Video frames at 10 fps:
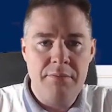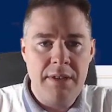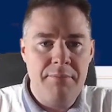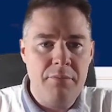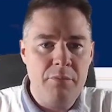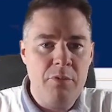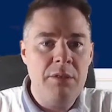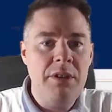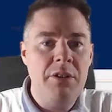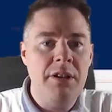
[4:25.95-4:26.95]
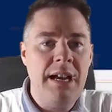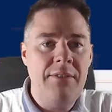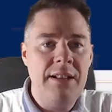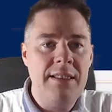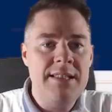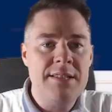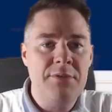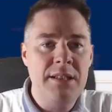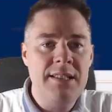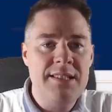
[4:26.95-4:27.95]
Yeah, well, we don't have it. Let's
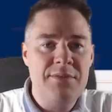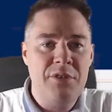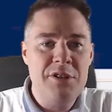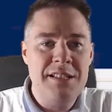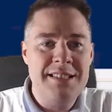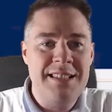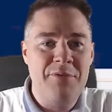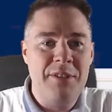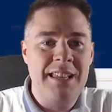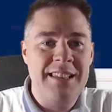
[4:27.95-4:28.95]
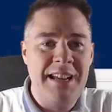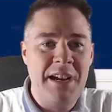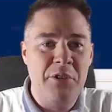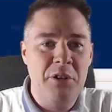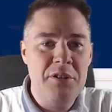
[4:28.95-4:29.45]
run this first and see if we get error.